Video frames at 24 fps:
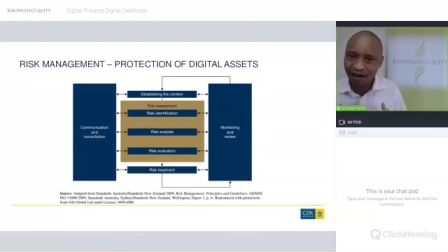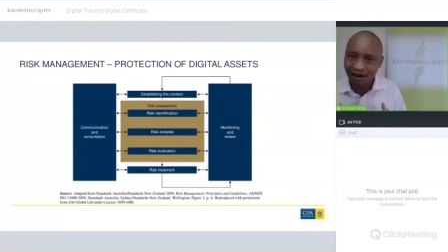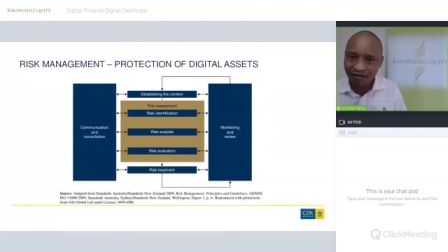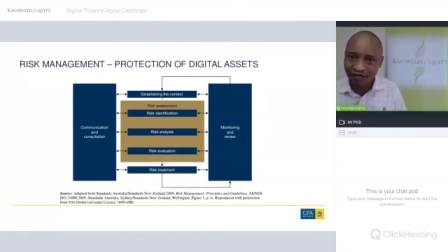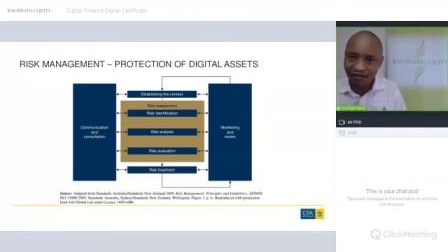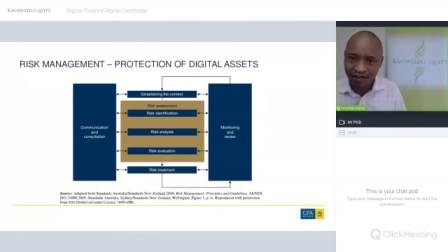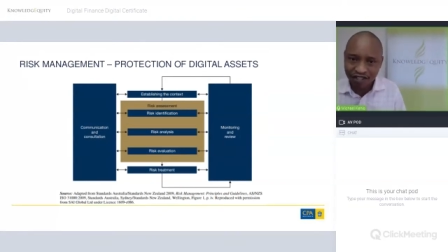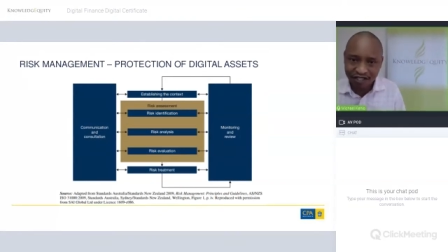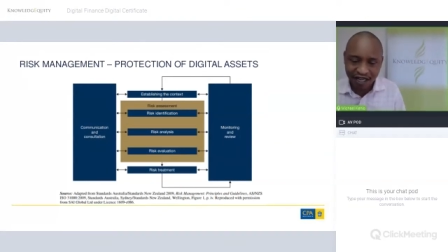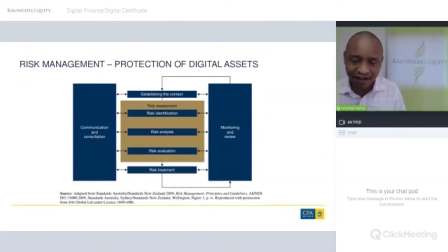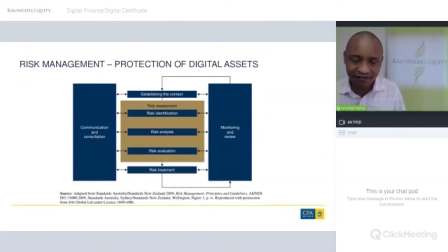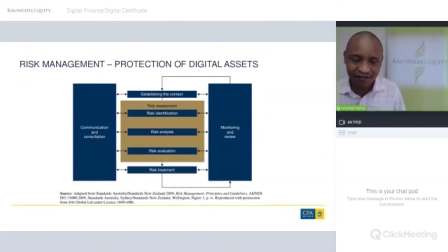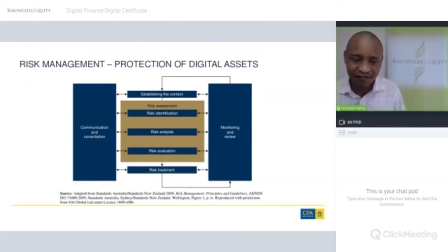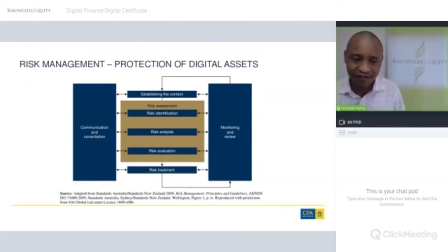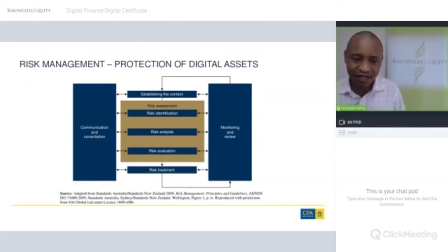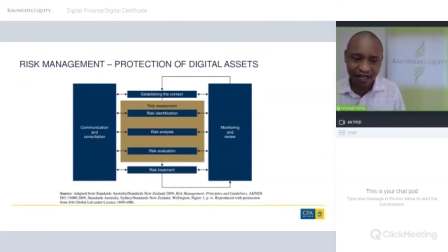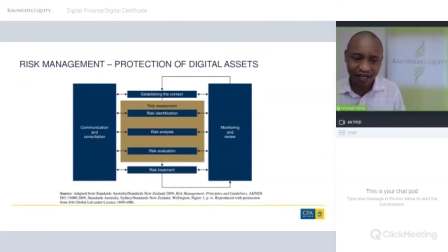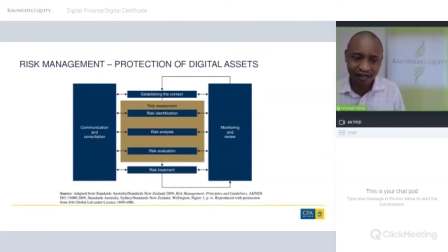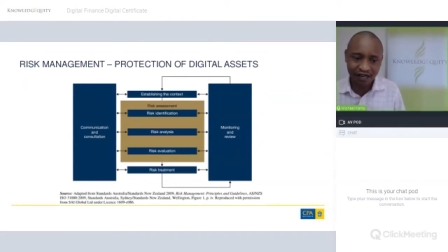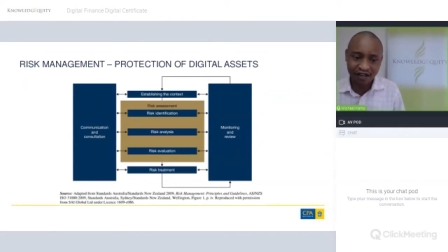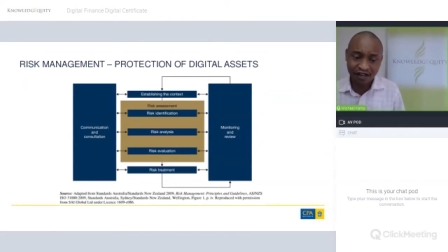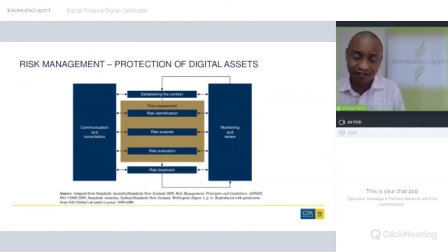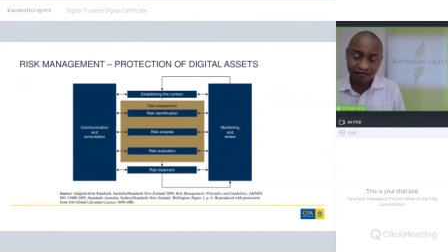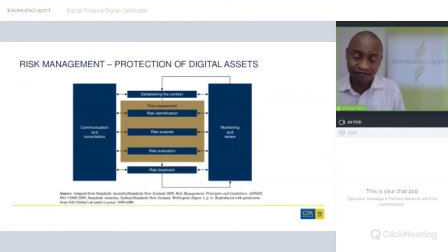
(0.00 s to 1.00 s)
risk
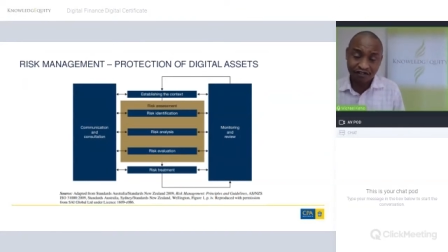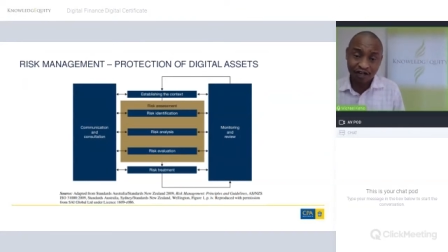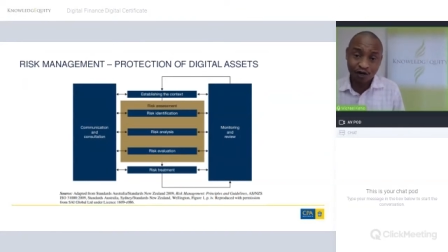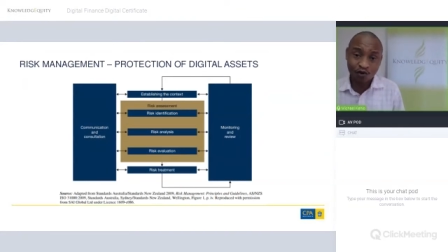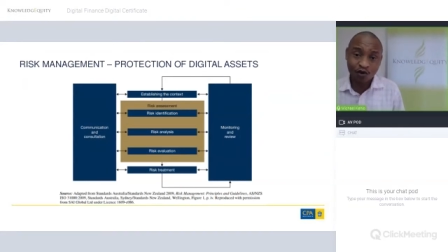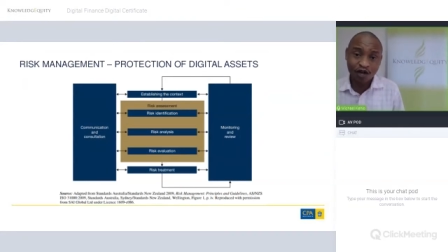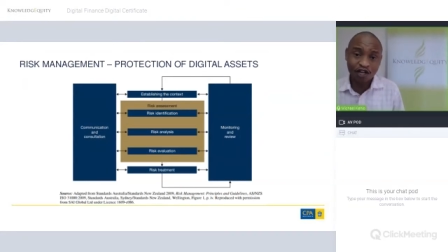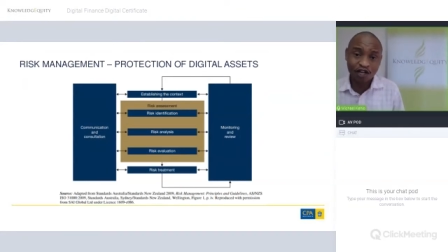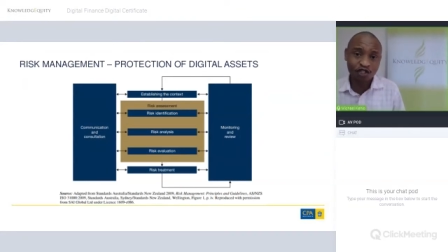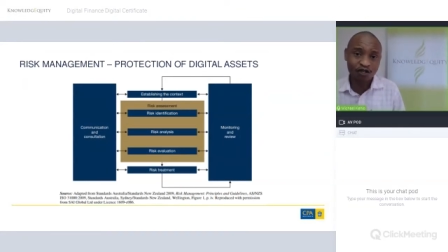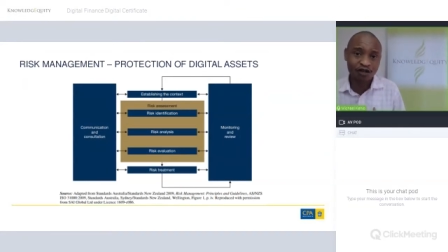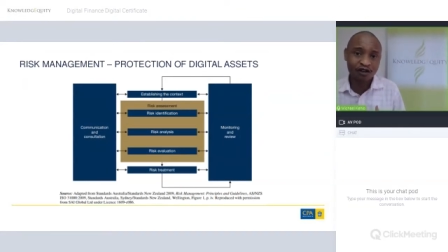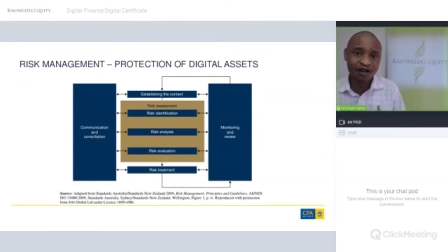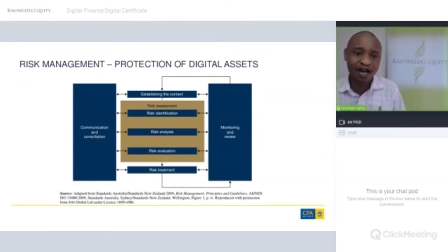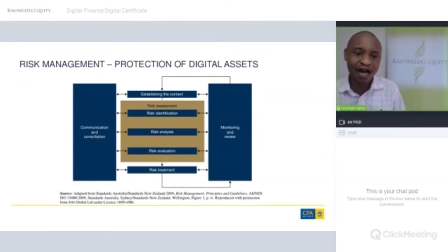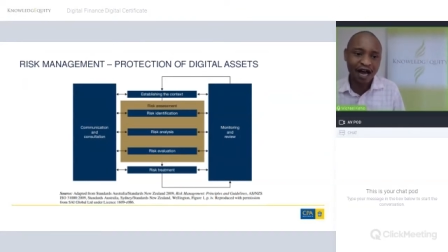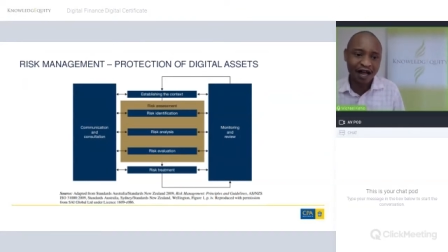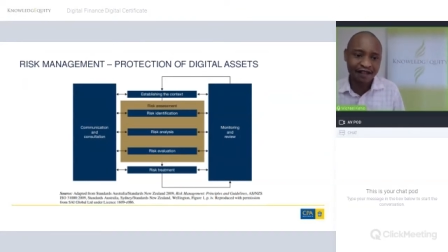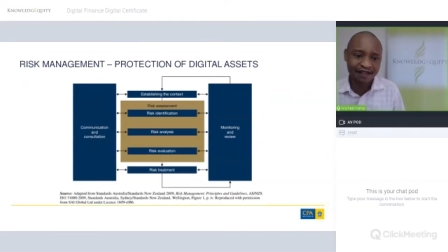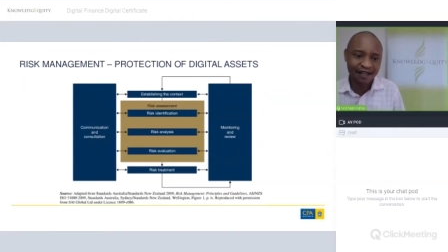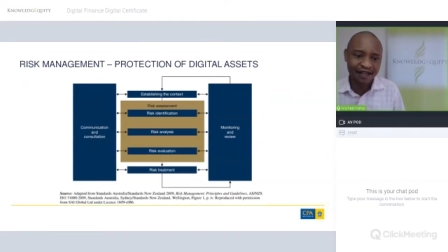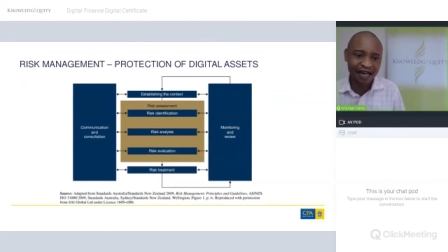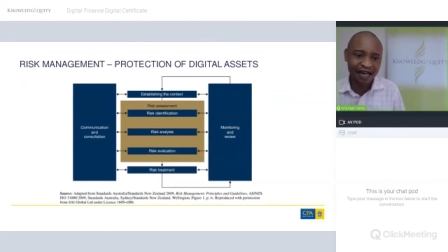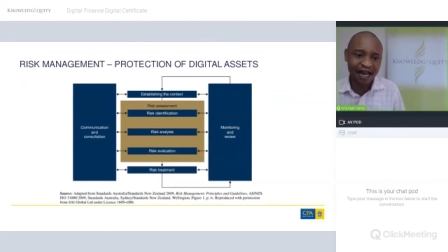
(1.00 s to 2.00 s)
evaluation,
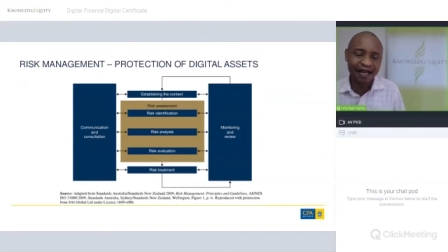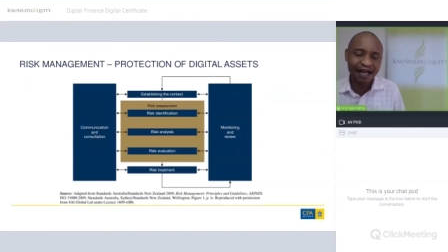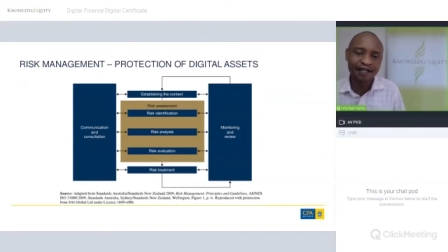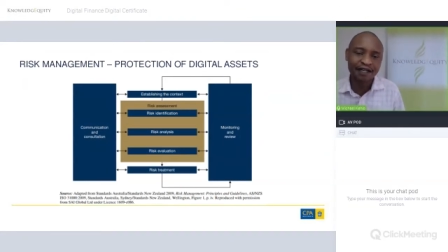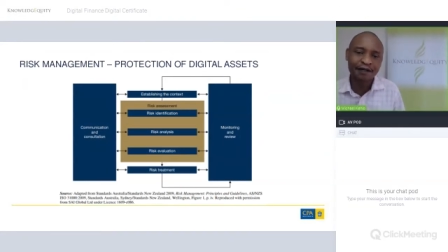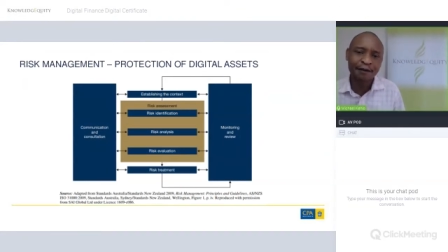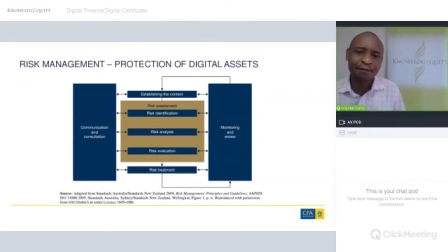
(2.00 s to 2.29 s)
and the like.